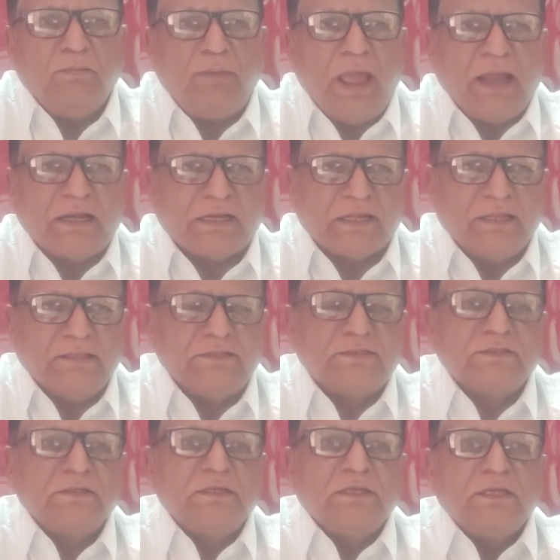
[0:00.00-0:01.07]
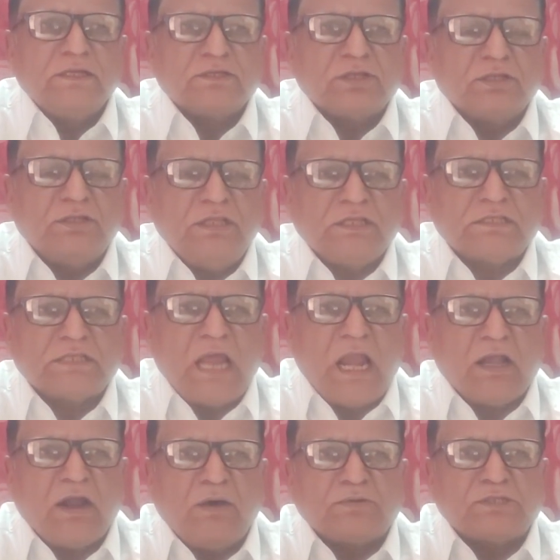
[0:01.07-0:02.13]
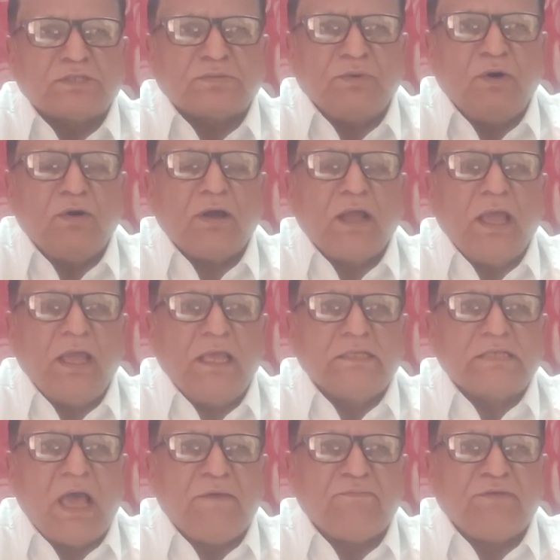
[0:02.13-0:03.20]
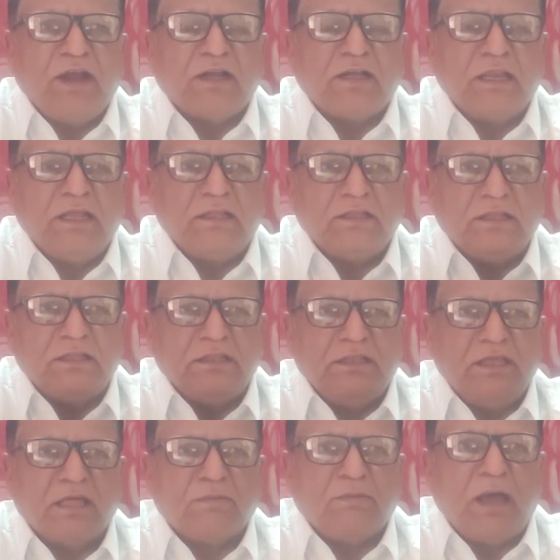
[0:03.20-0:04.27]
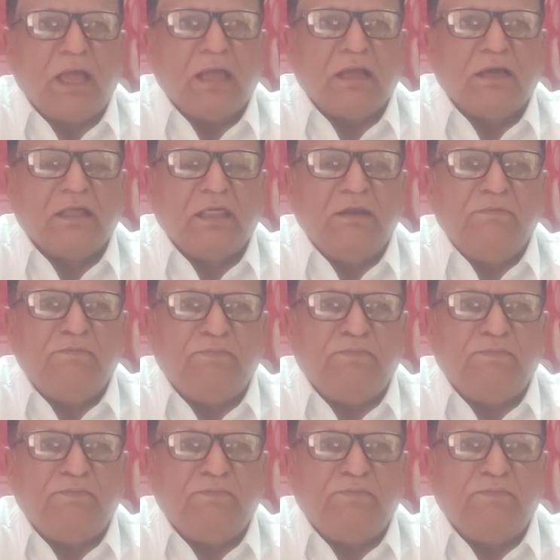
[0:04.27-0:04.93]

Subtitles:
factories. So, this kind of smoke is affecting the nearby green